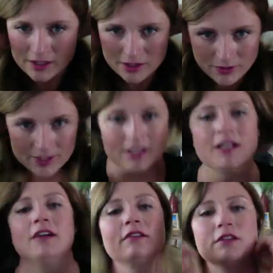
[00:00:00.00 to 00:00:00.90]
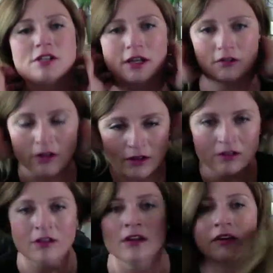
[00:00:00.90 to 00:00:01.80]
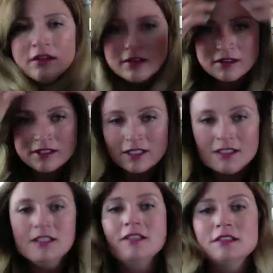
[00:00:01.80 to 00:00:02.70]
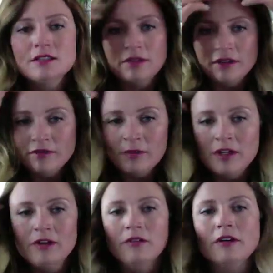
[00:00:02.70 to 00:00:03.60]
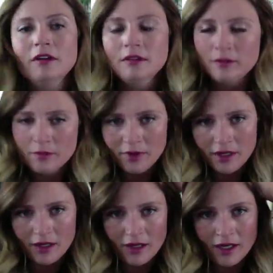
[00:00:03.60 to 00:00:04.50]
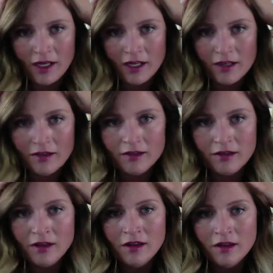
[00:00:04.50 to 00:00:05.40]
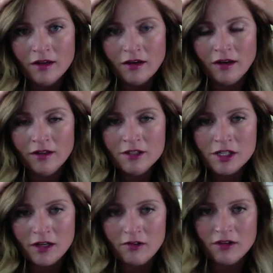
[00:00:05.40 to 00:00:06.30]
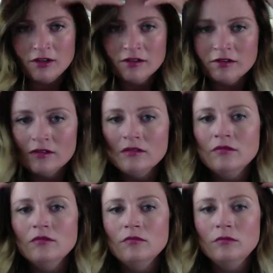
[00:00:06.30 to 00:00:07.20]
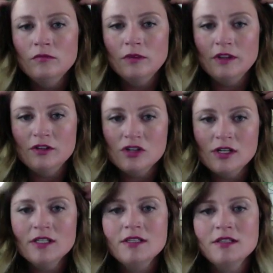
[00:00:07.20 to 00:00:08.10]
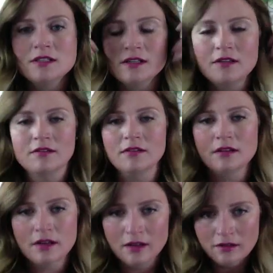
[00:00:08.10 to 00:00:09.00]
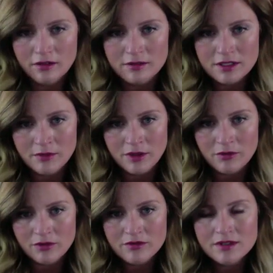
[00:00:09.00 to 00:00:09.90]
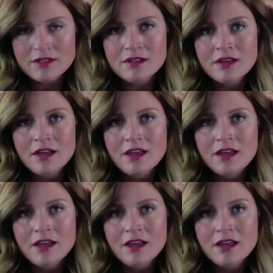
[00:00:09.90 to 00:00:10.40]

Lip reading: just rinsed it out in the shower because that's the easiest way for me to do it. But I got in the shower with just the color that was on my roots,